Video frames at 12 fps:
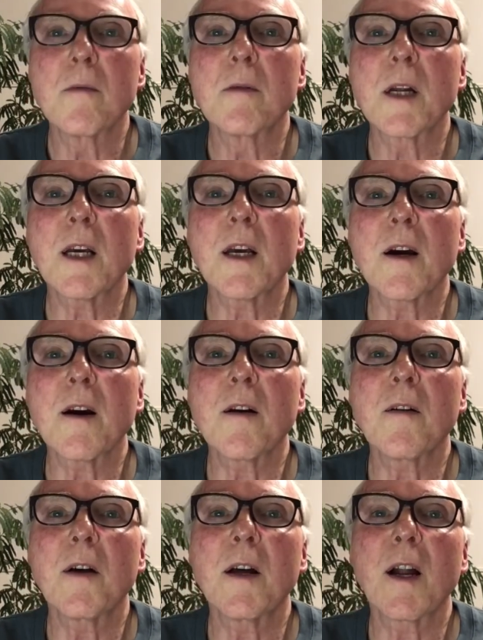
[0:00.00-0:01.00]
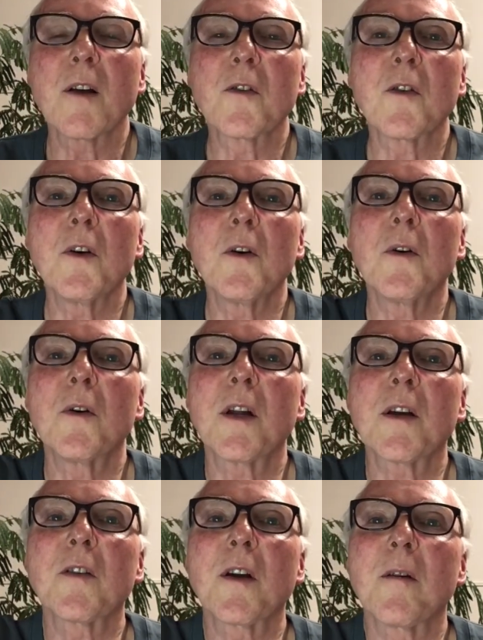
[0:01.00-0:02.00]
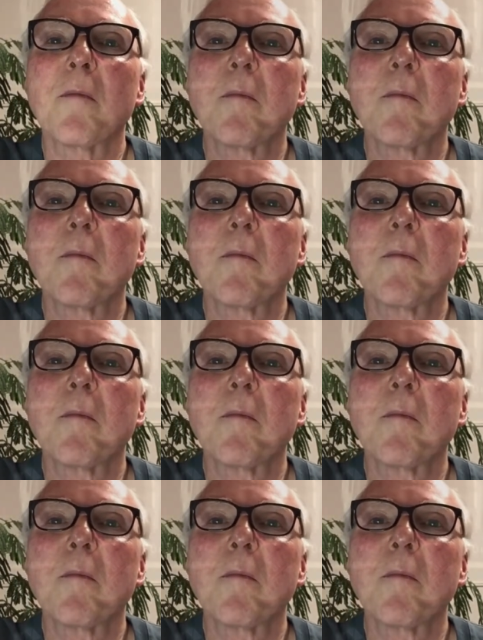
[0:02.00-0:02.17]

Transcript: Take care, and I'll see you next time.